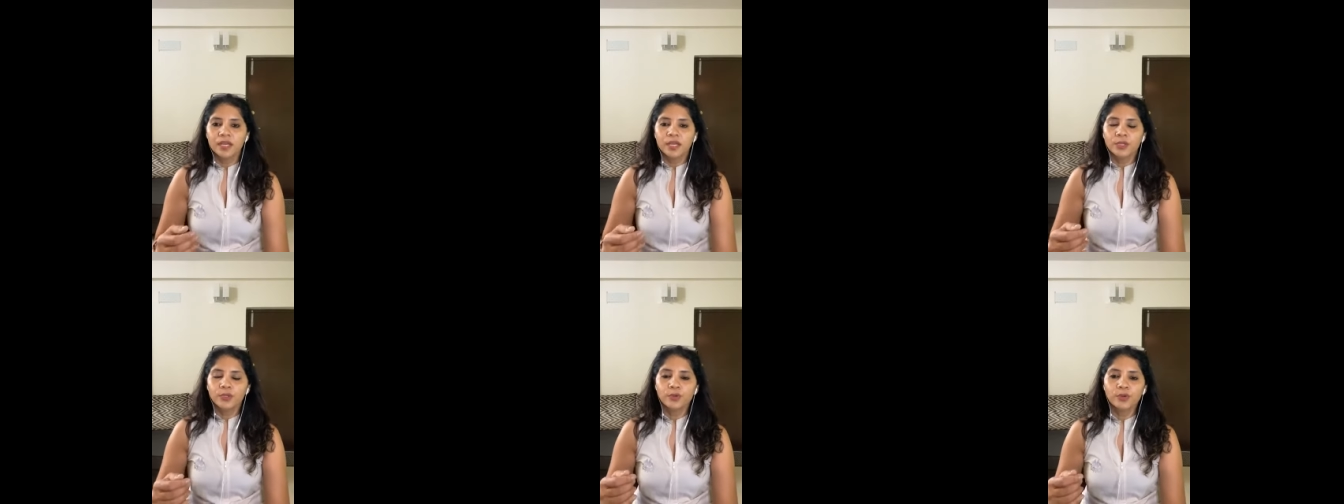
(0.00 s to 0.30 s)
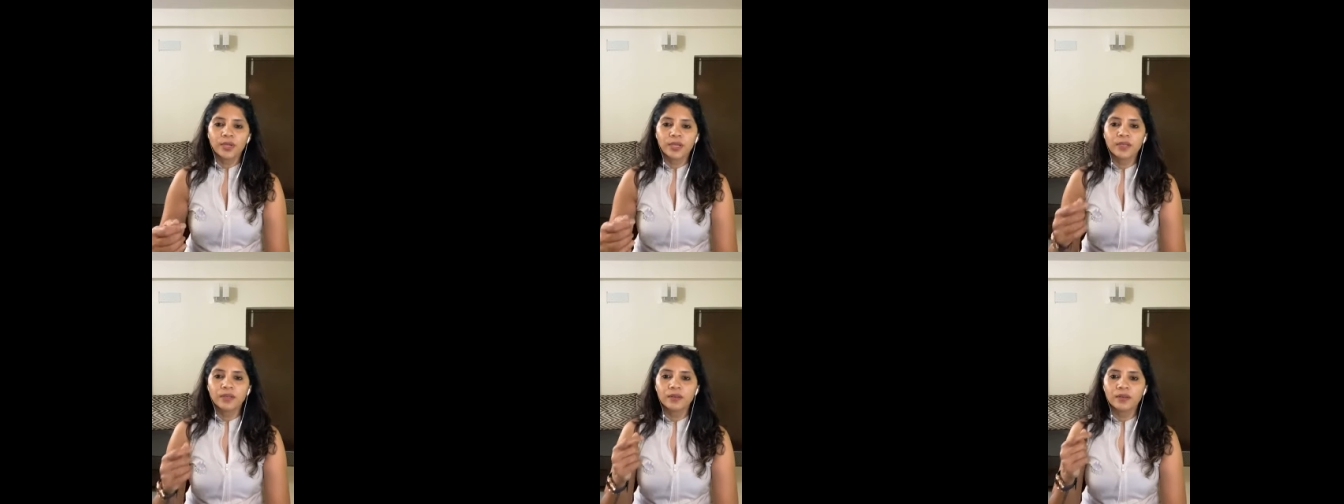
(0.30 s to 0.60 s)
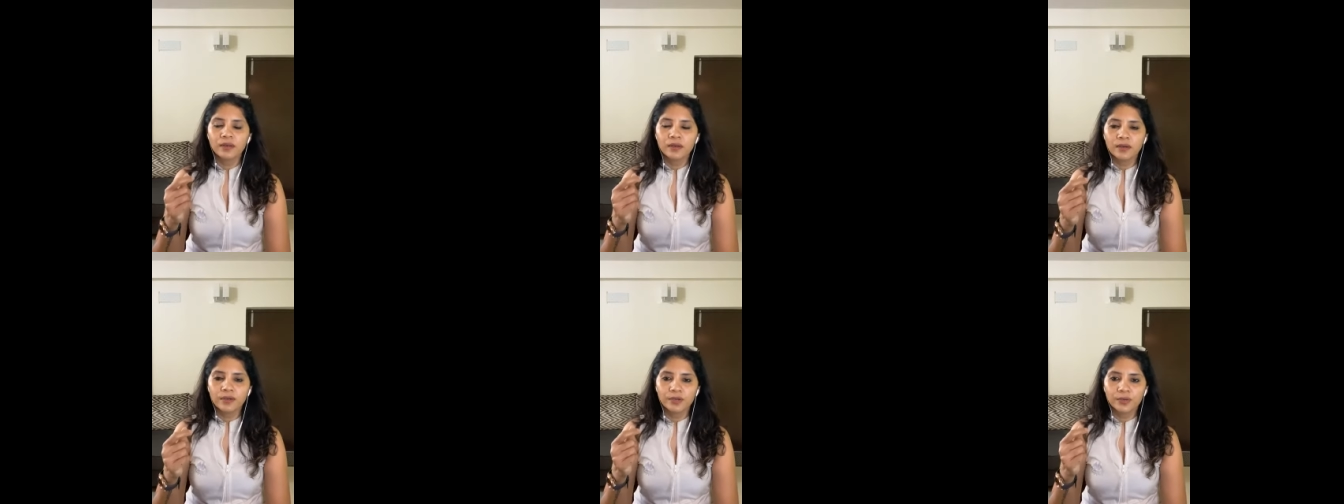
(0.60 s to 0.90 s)
you
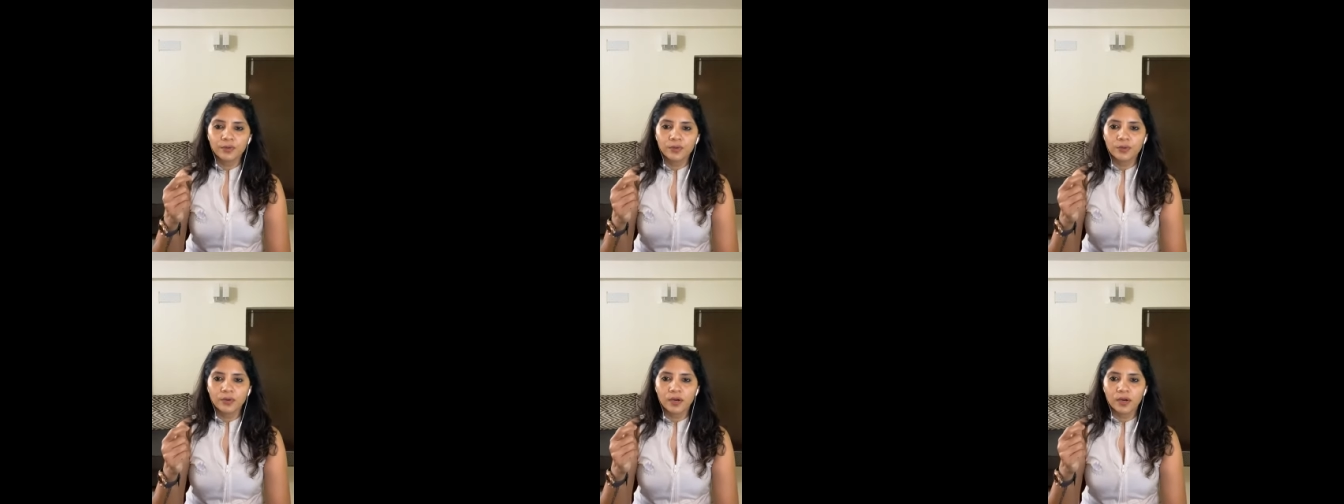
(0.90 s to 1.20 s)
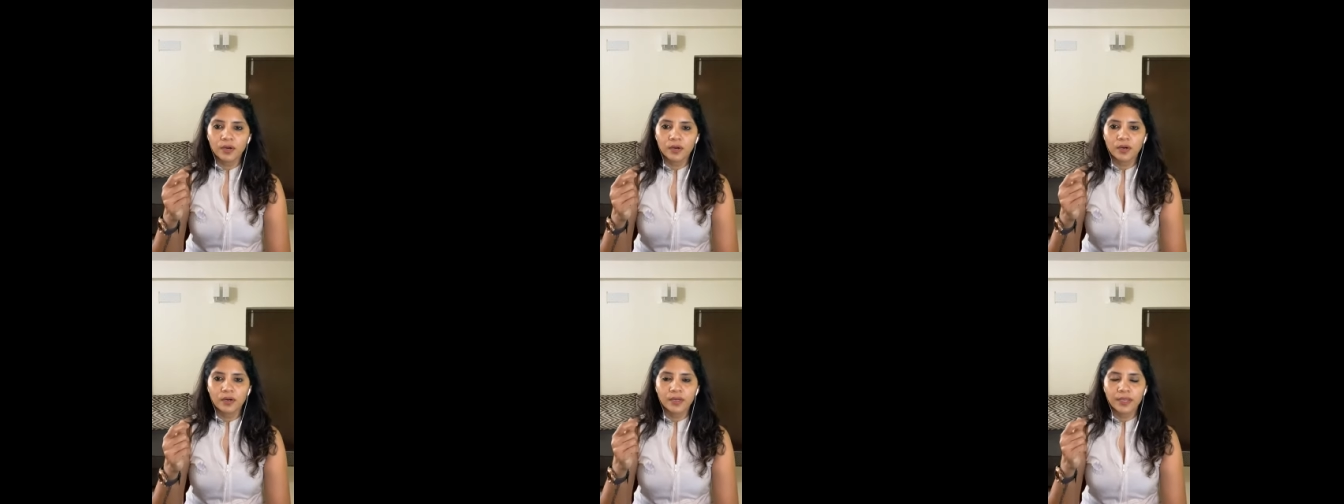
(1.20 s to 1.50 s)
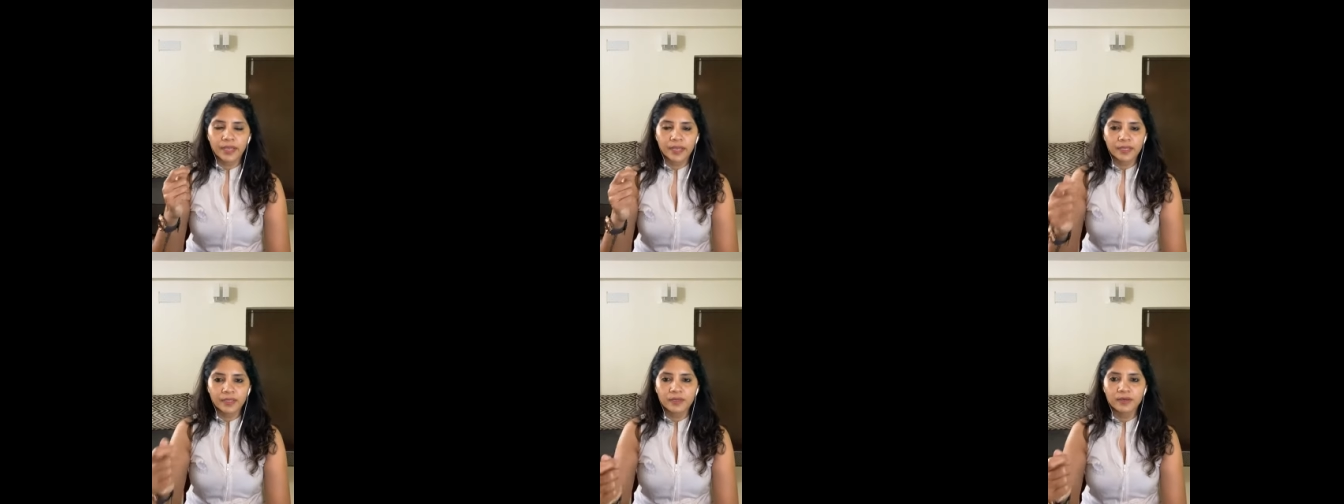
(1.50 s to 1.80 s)
can uh, you know uh,
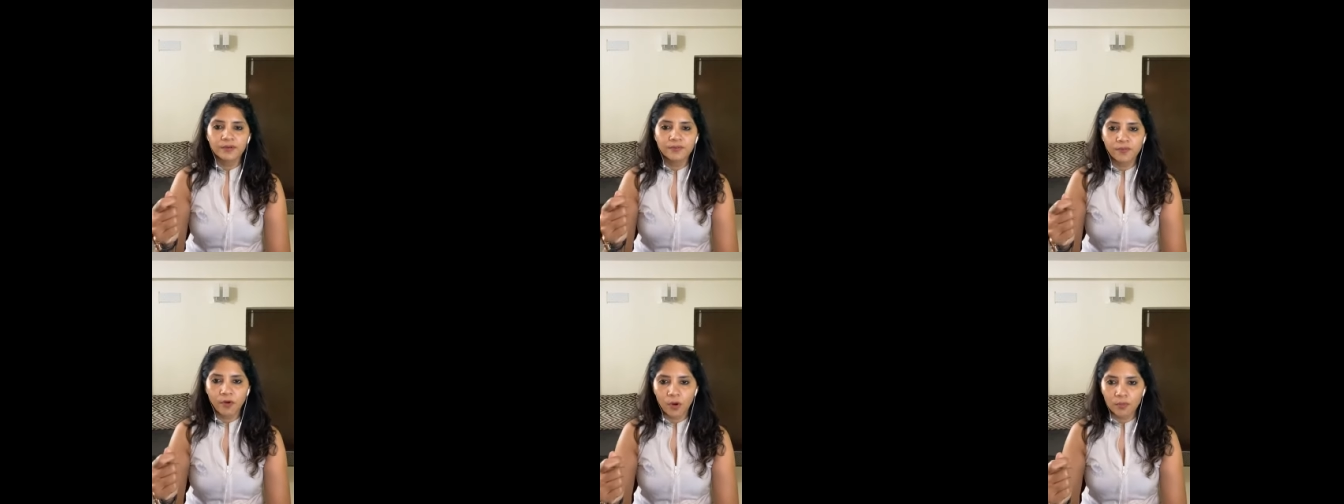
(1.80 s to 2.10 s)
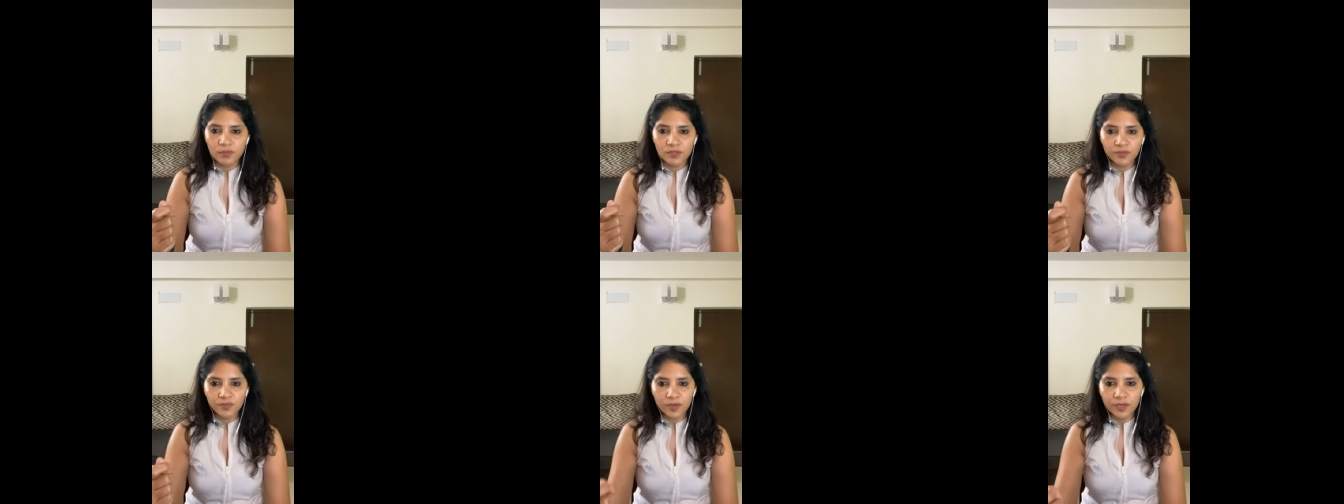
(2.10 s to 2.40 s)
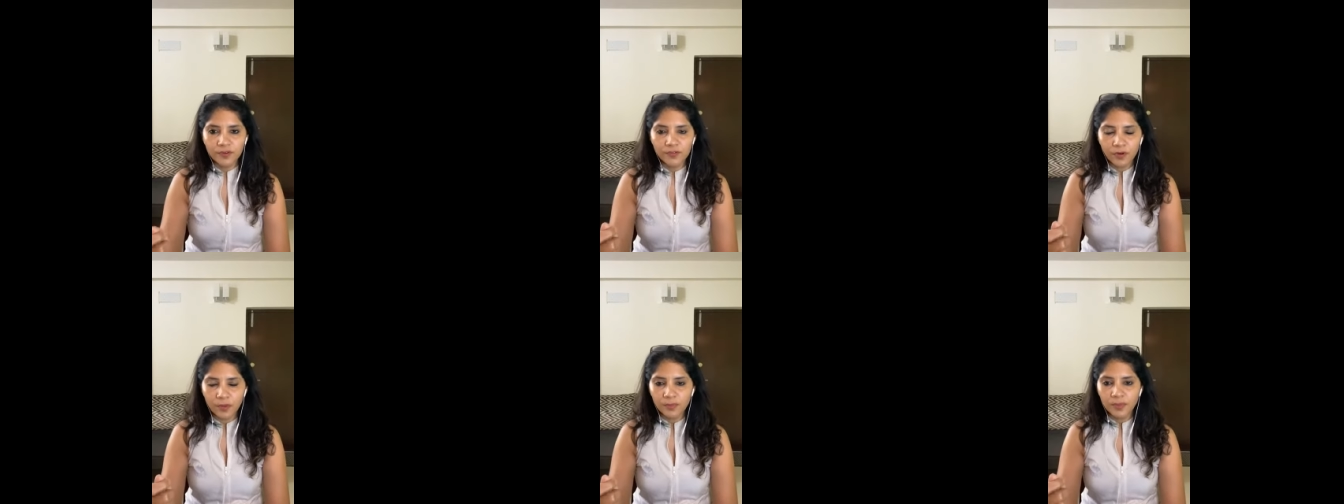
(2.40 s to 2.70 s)
get the forms
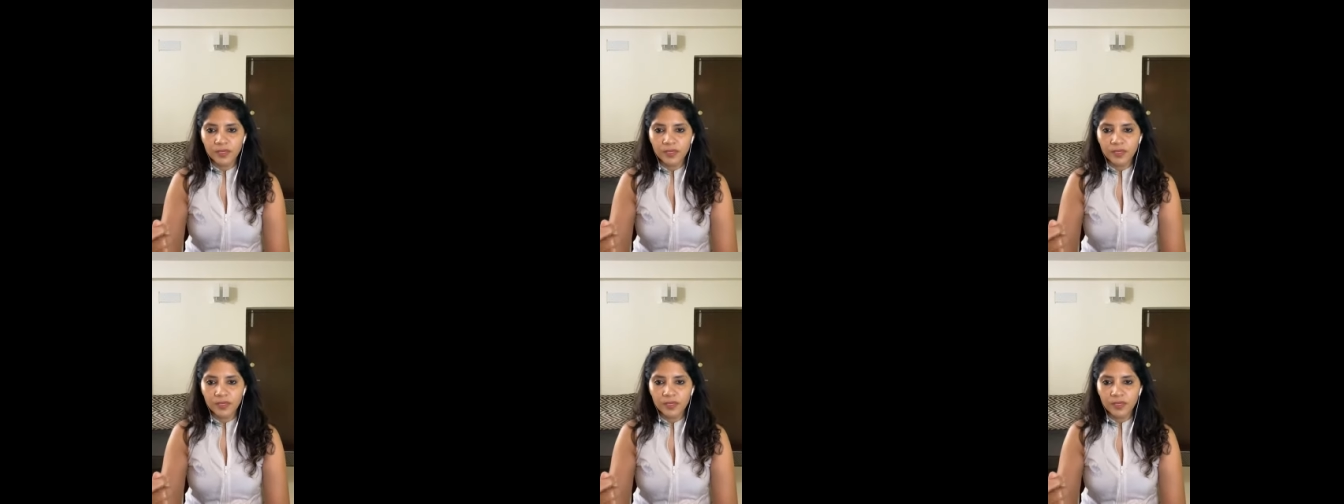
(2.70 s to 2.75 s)
filled from the